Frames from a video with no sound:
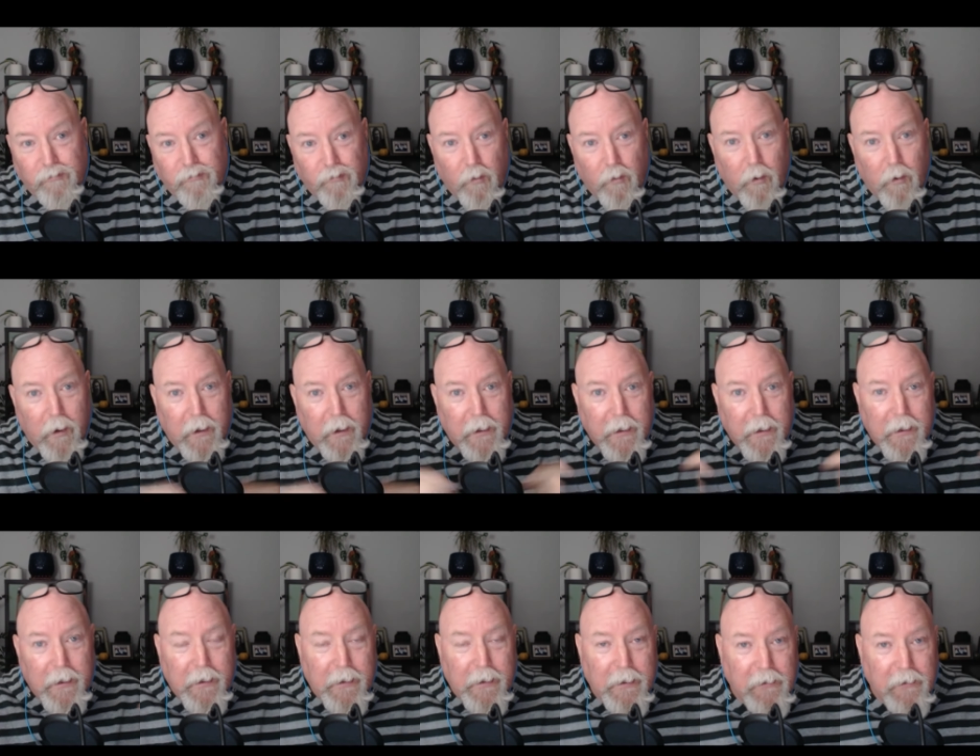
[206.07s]
enjoy
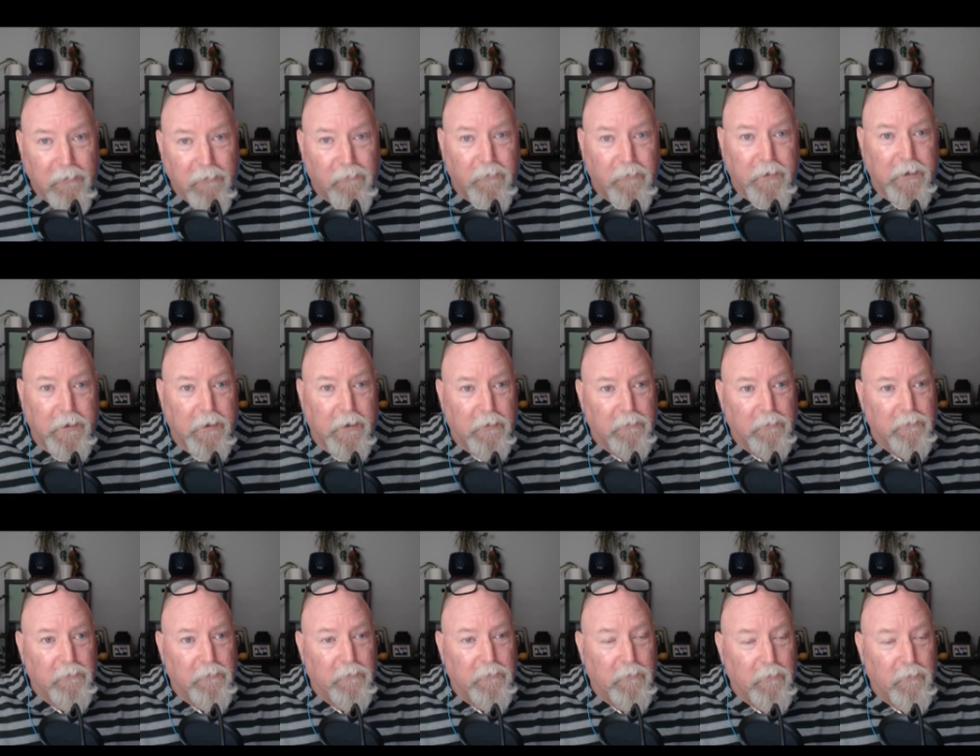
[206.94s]
his
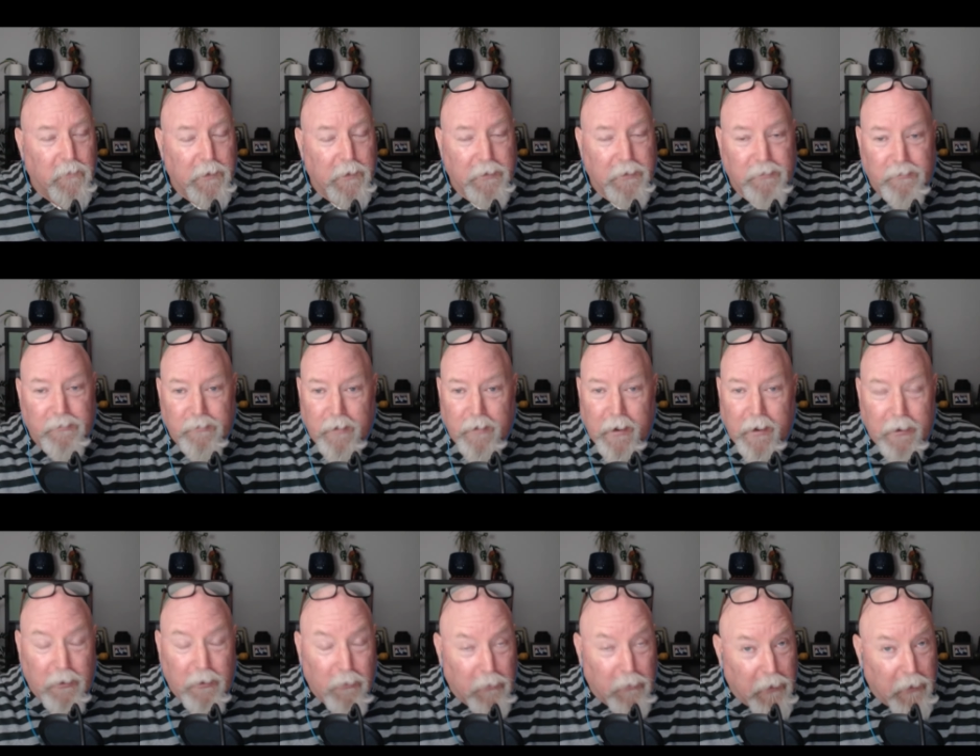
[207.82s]
videos, which
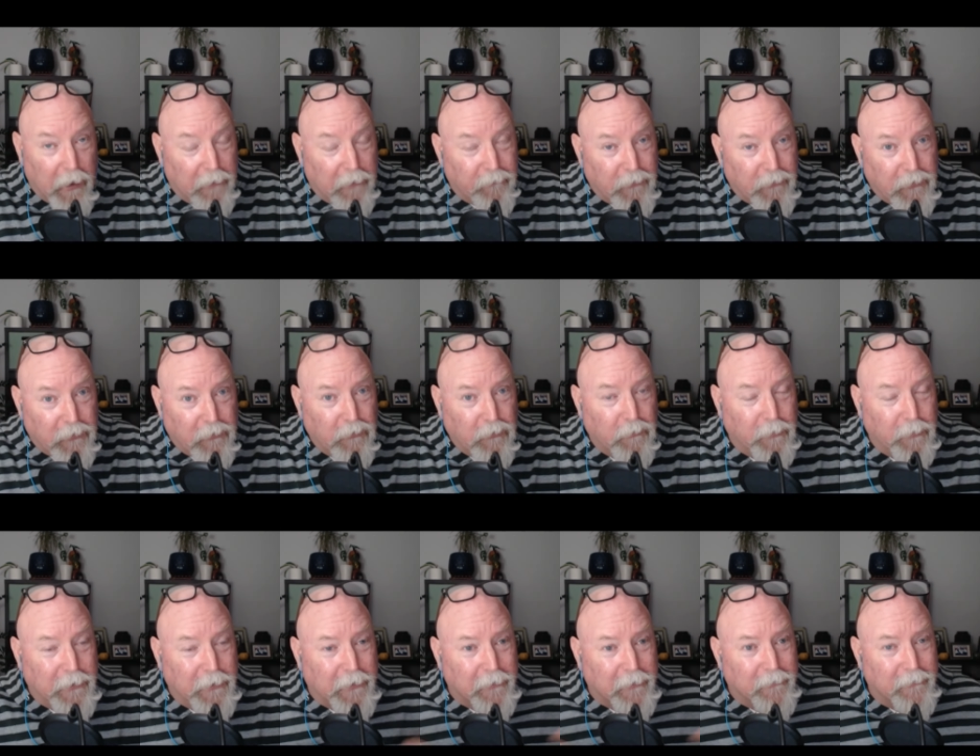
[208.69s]
I know a lot of you do
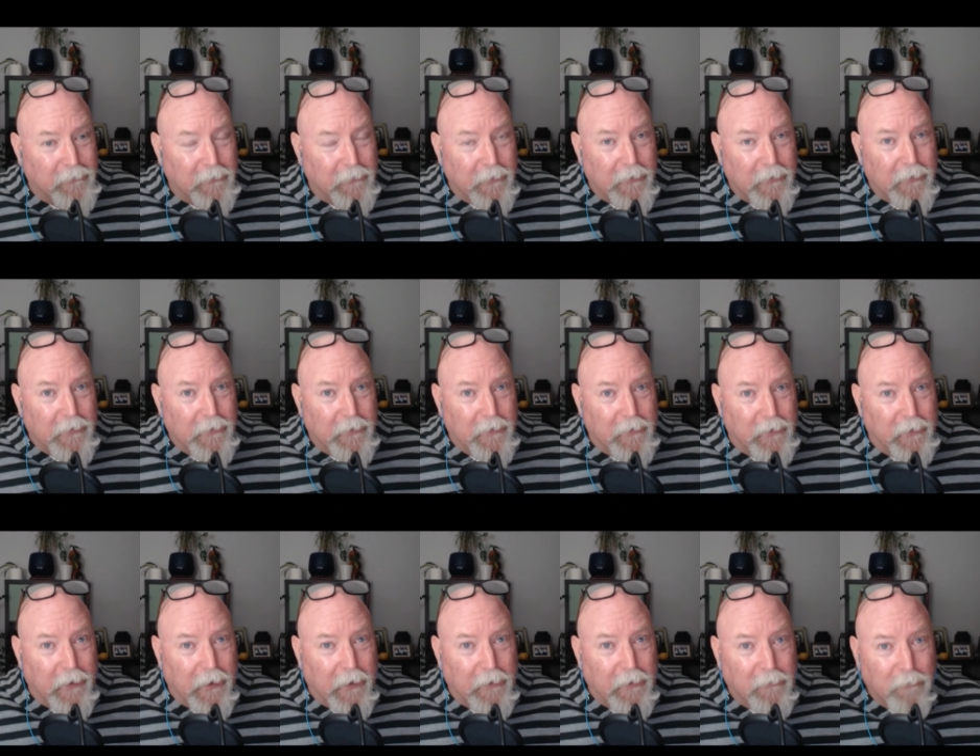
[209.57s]
because,
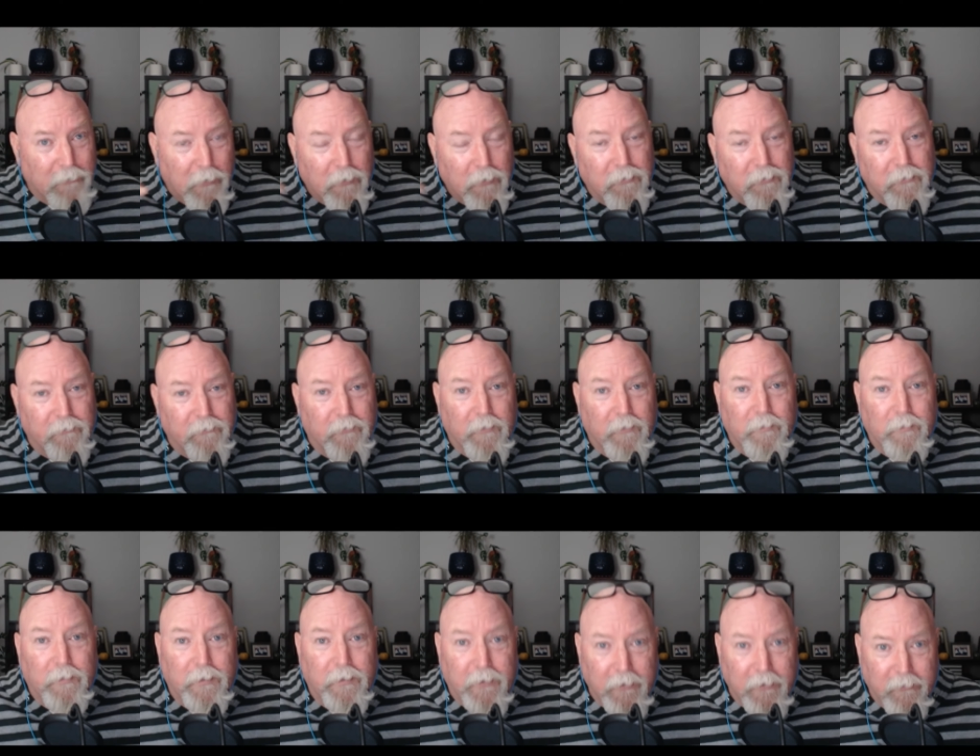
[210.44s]
like most of
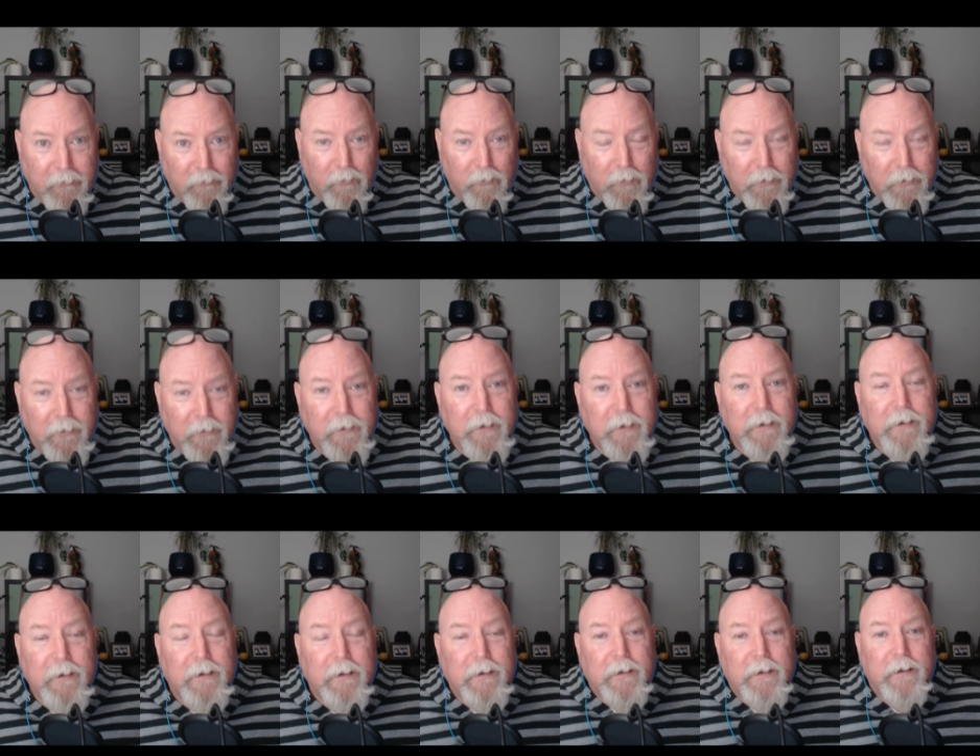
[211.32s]
them, this one
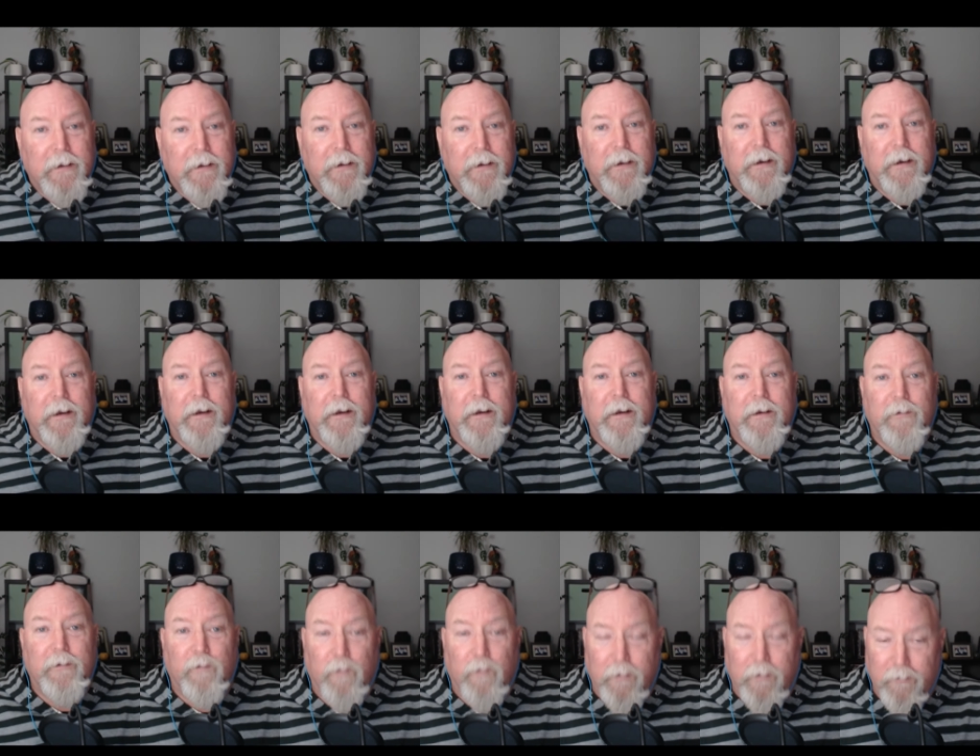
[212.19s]

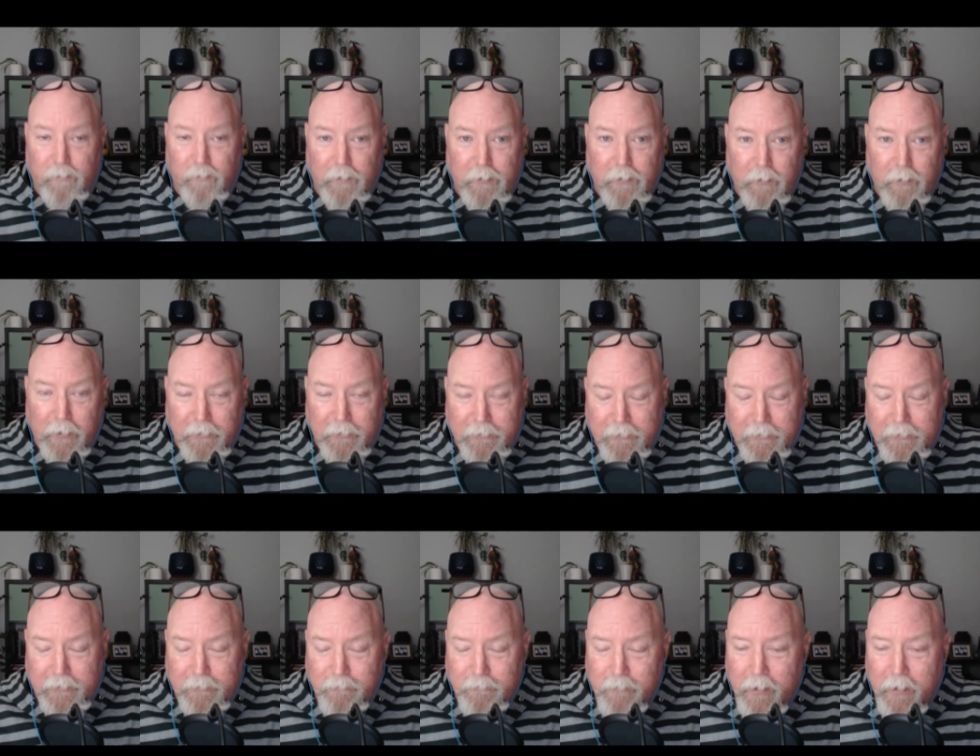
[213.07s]
uh, was
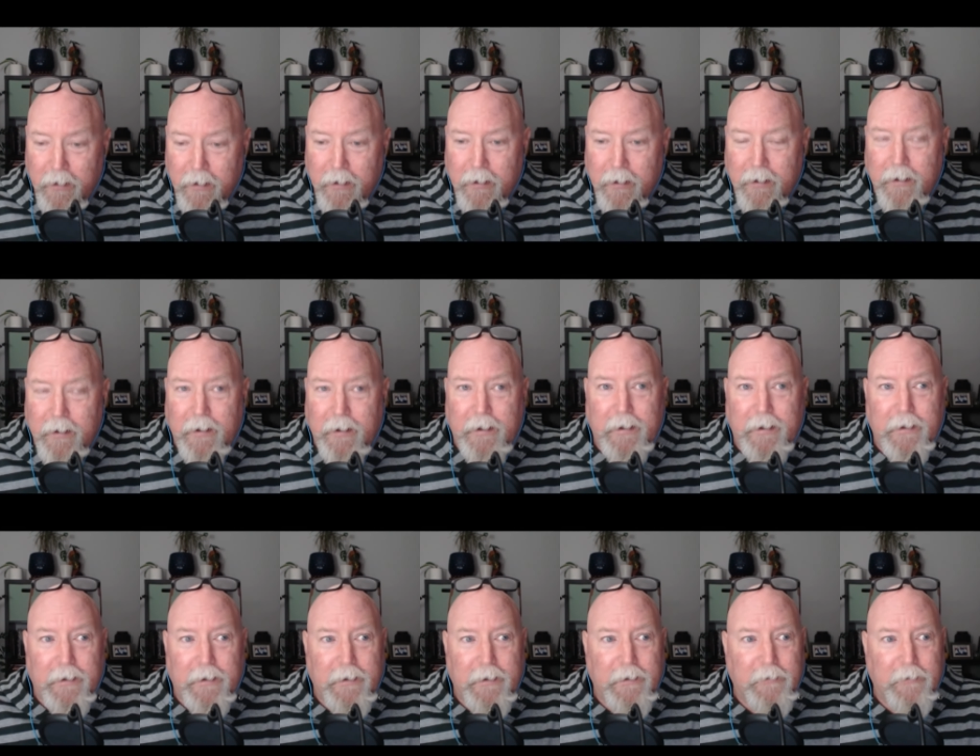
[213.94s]
requested.
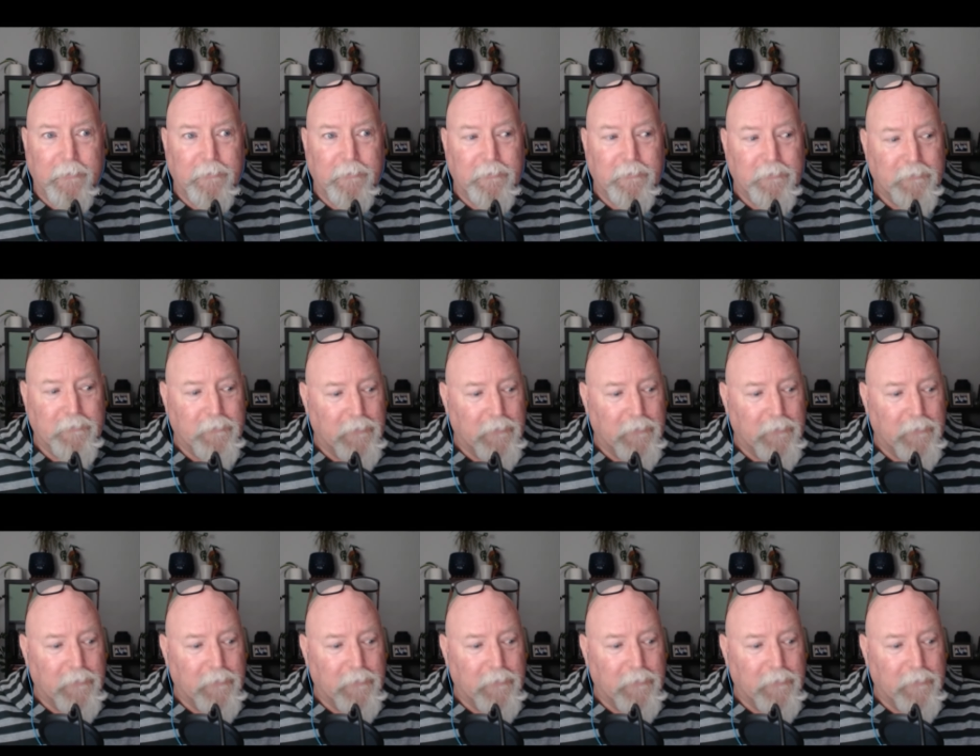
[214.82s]
Um,